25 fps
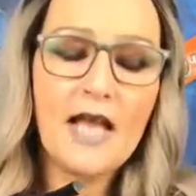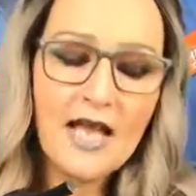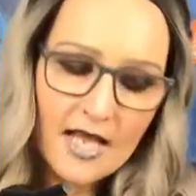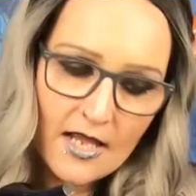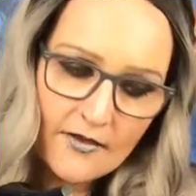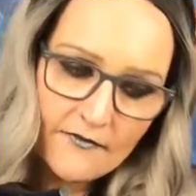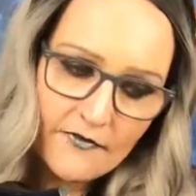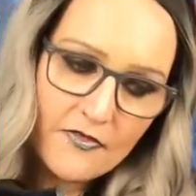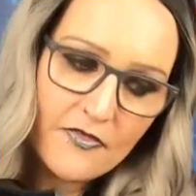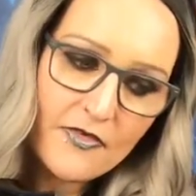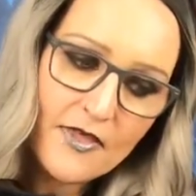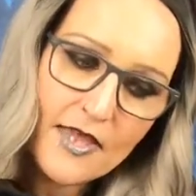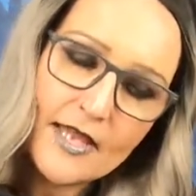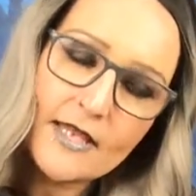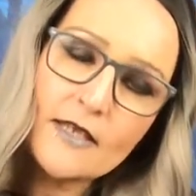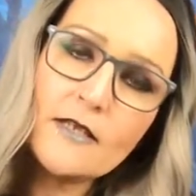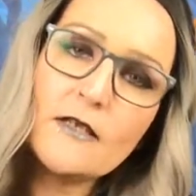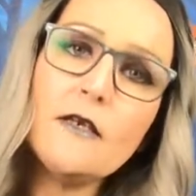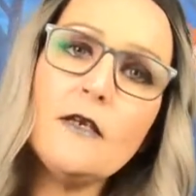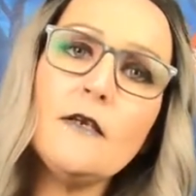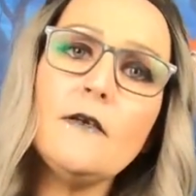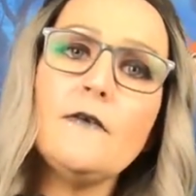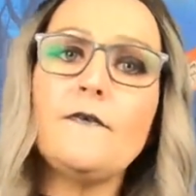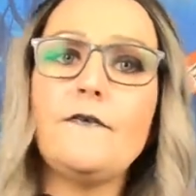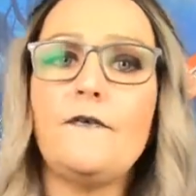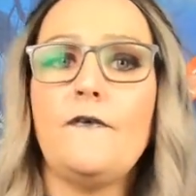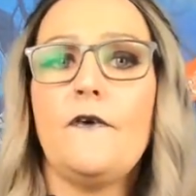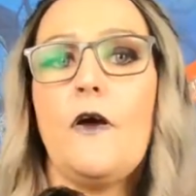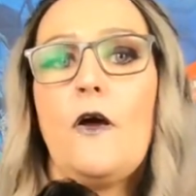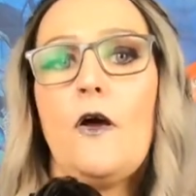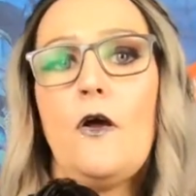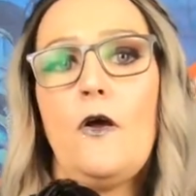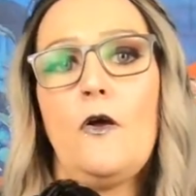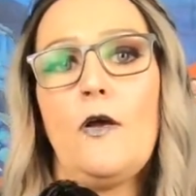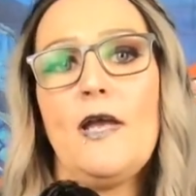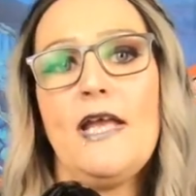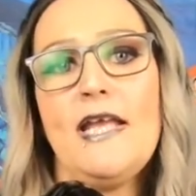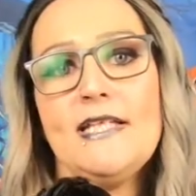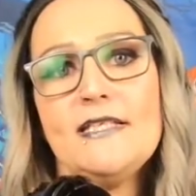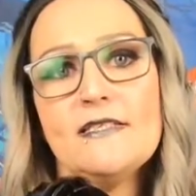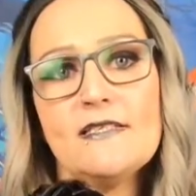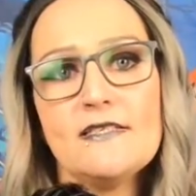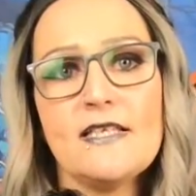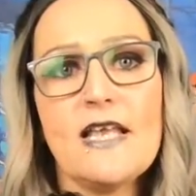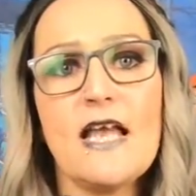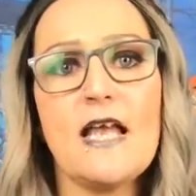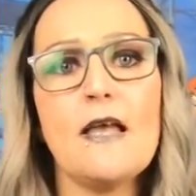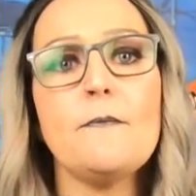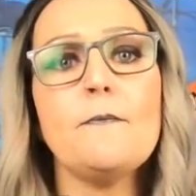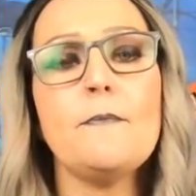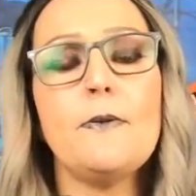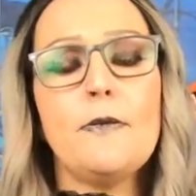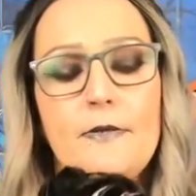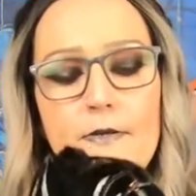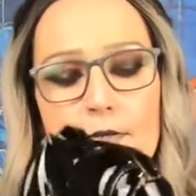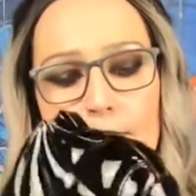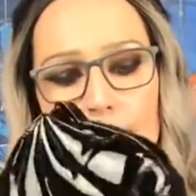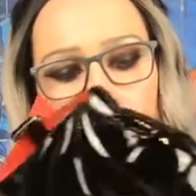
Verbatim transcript: I have a thing for instep